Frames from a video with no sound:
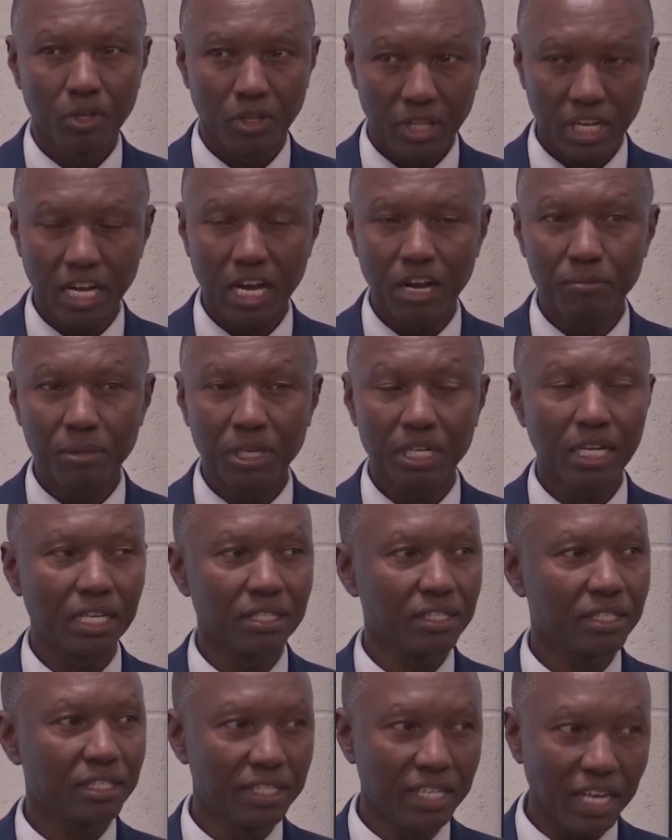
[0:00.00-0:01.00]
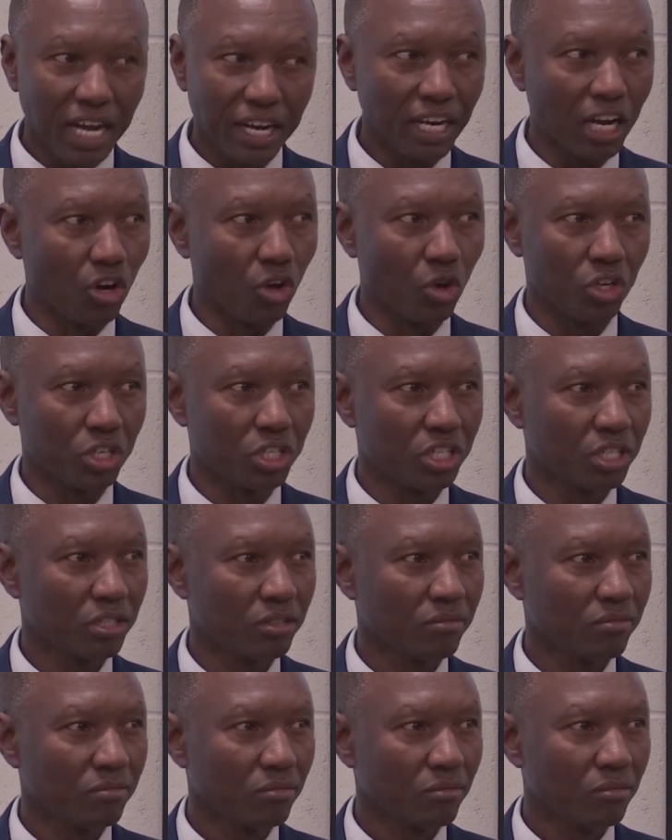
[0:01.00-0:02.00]
The government has done a lot.
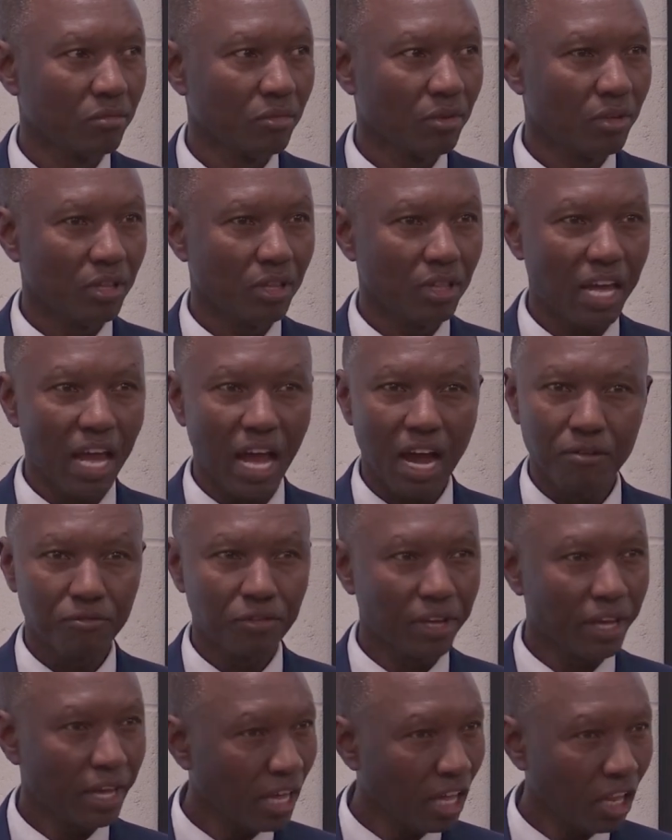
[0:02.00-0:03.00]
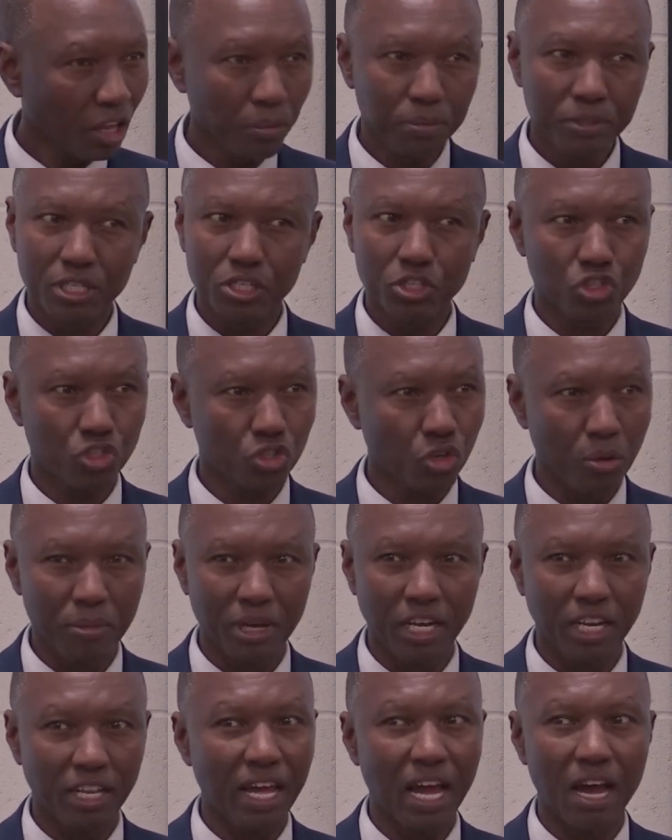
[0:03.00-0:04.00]
They have helped so
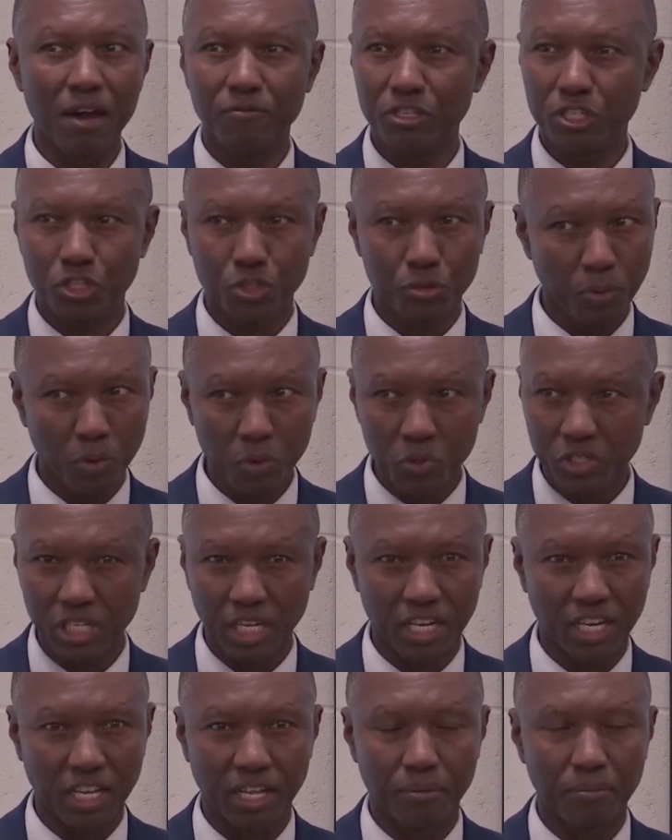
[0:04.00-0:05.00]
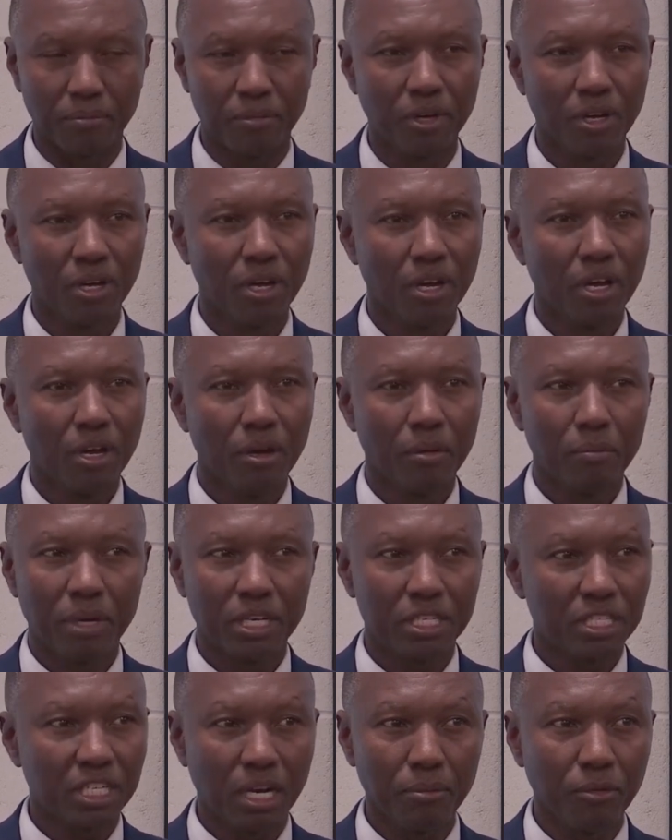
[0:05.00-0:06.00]
many. They have sponsored them.
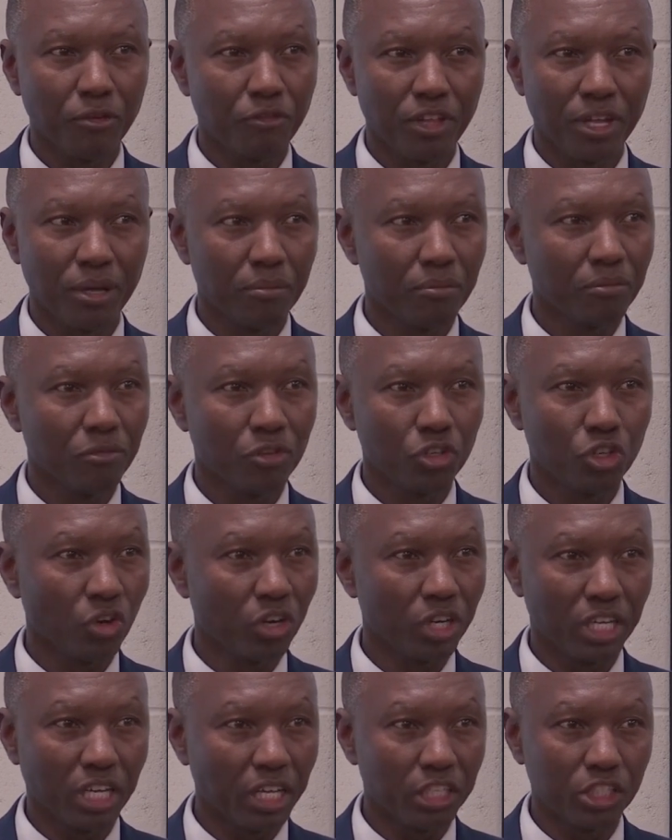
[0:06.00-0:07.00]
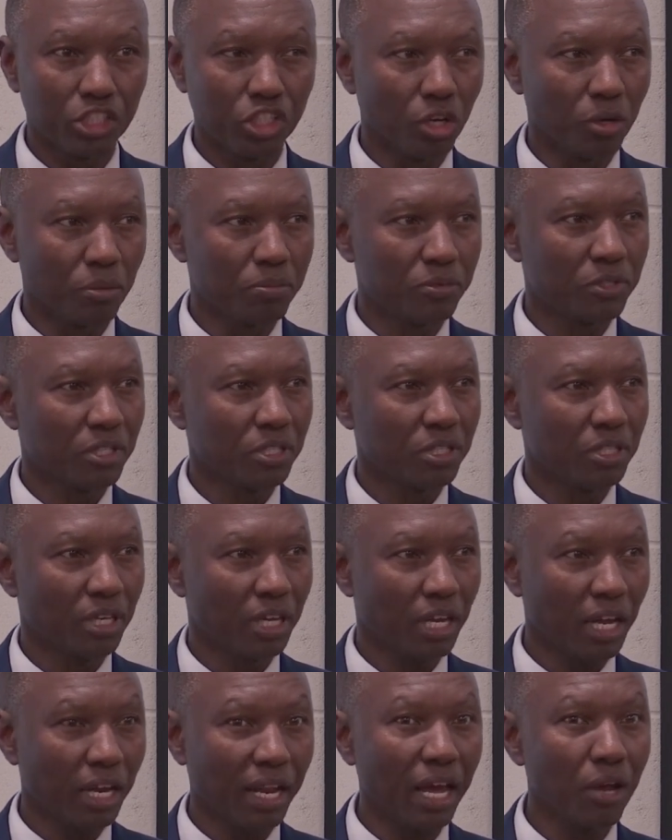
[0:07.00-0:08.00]
But some of them don't get jobs.
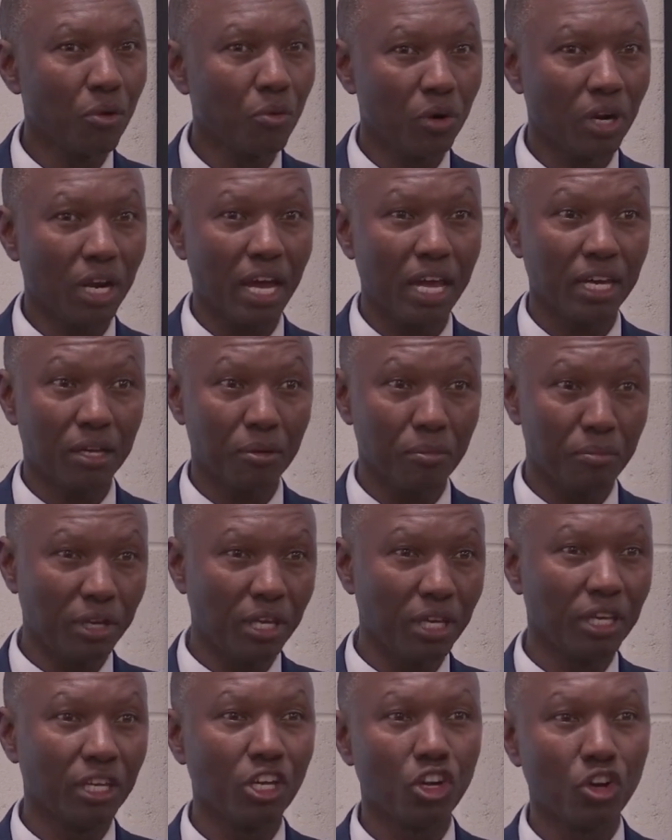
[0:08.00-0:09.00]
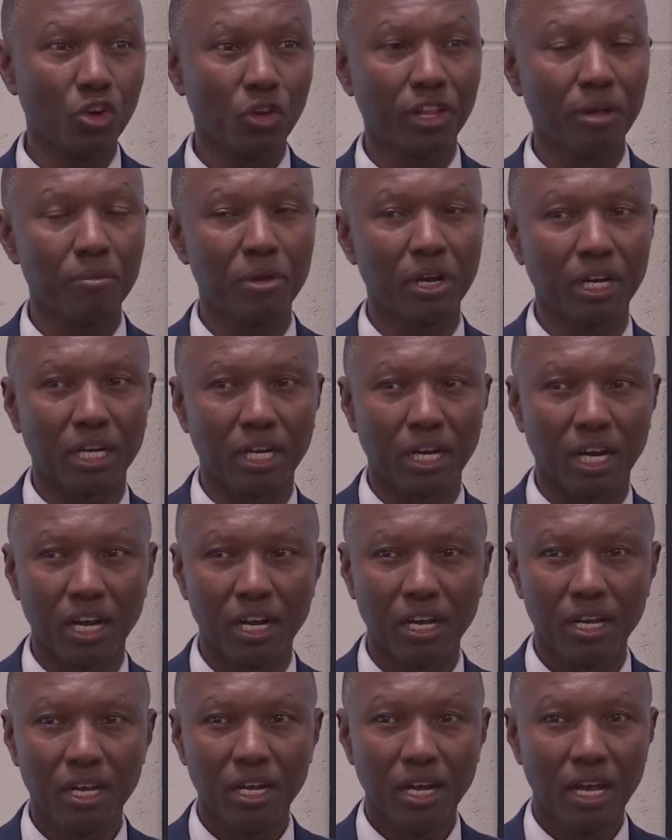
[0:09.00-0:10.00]
And I would like, being in North
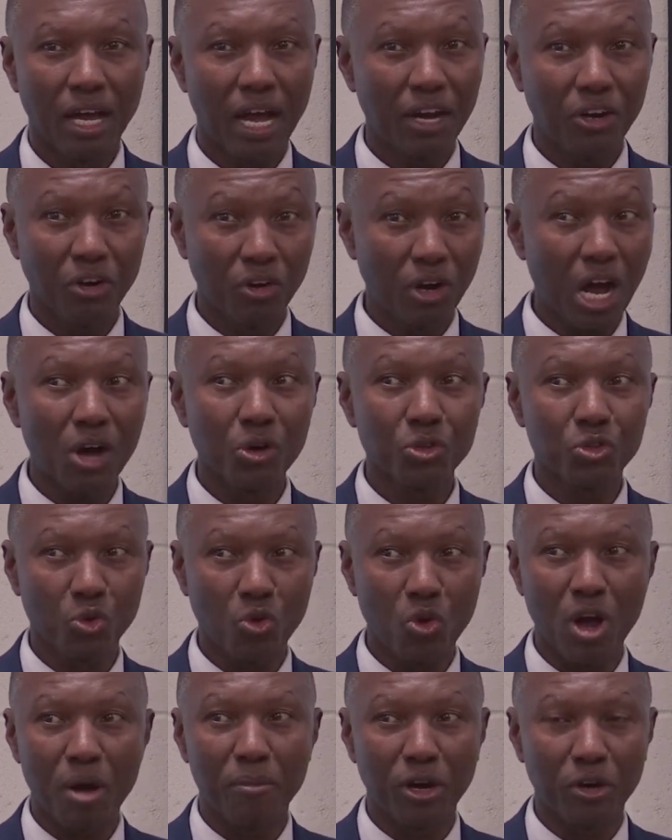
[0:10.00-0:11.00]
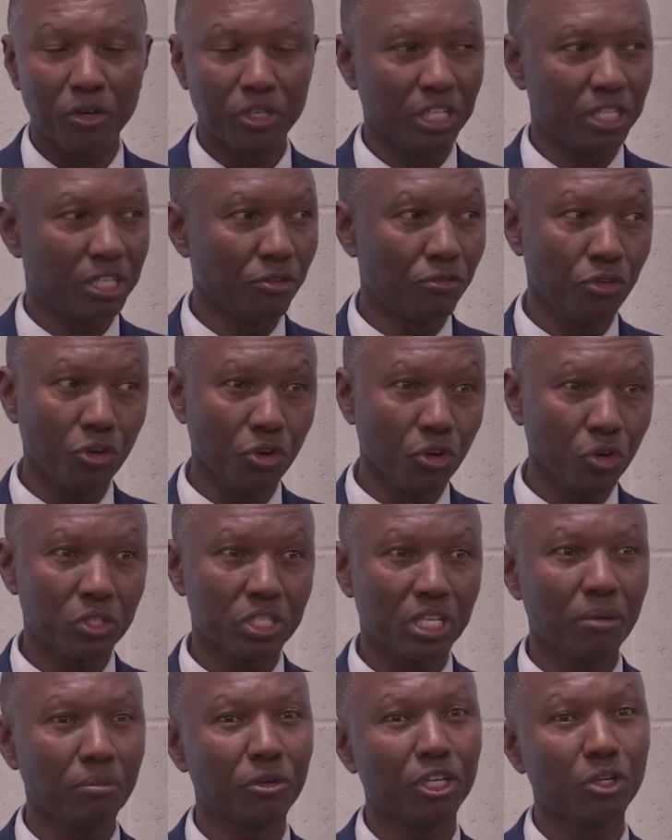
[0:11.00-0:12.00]
America, I don't know how to go about it. If you know
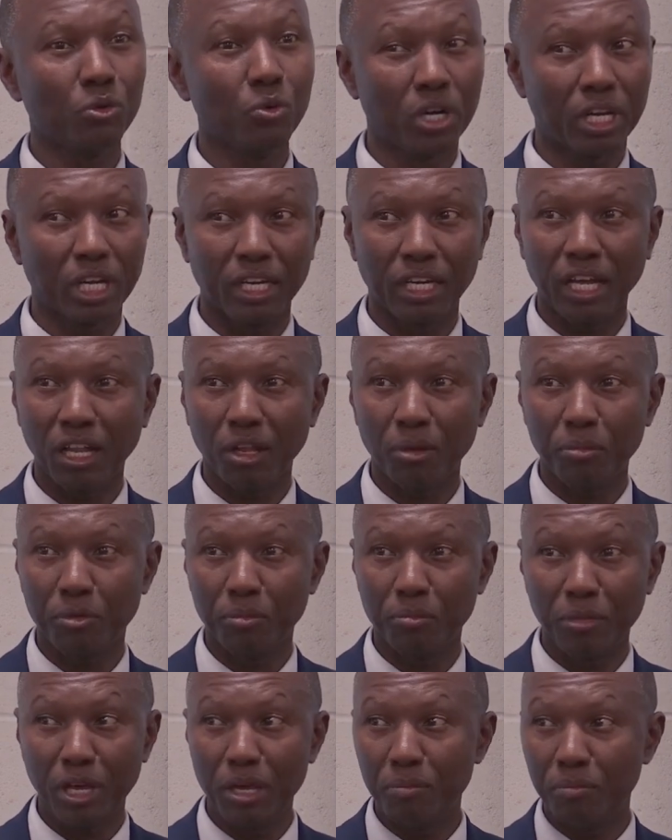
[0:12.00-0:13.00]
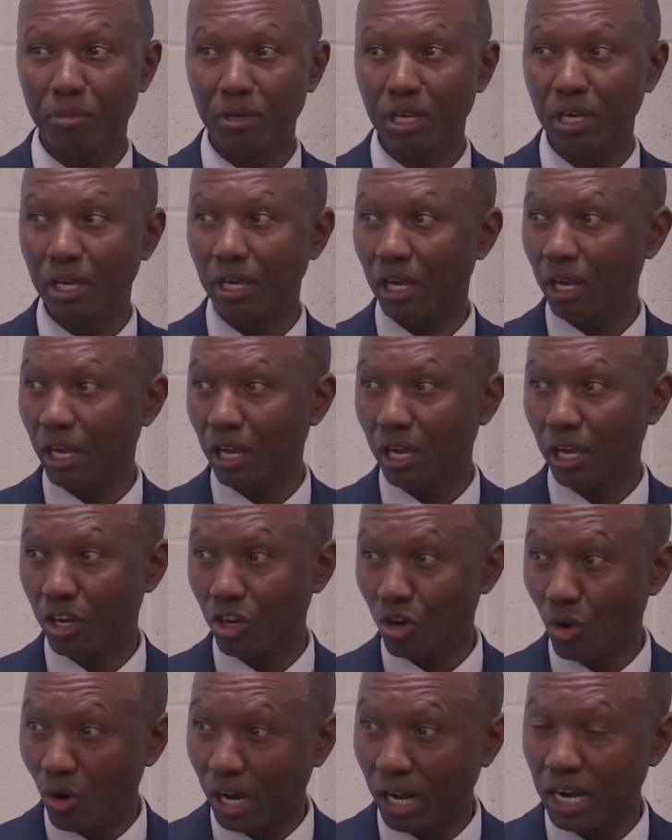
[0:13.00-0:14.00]
somebody who can help, maybe
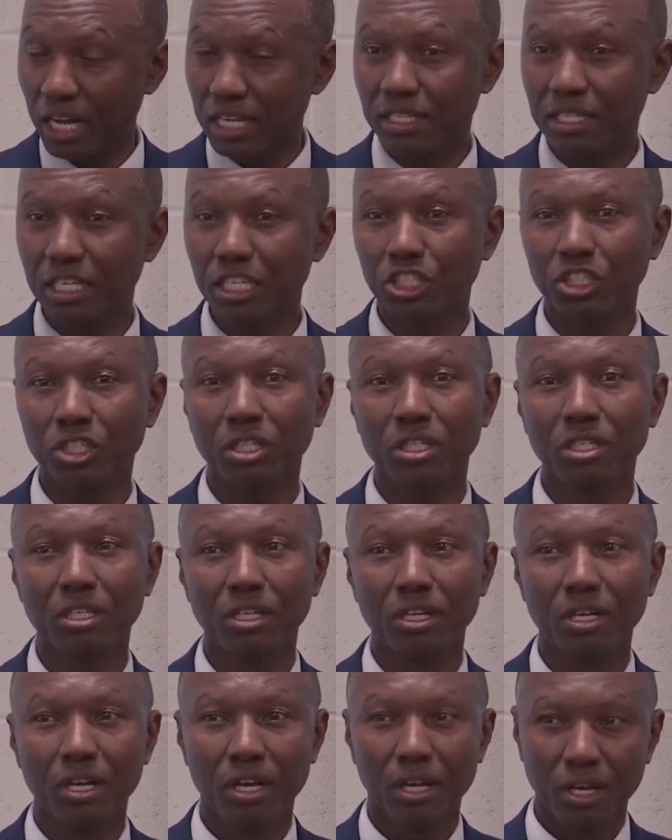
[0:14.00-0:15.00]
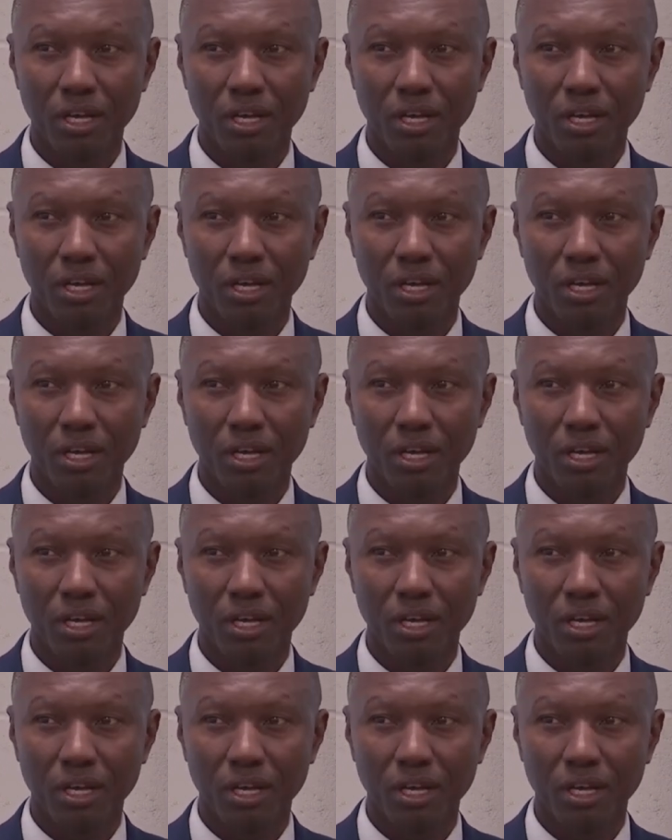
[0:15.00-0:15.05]
an organization,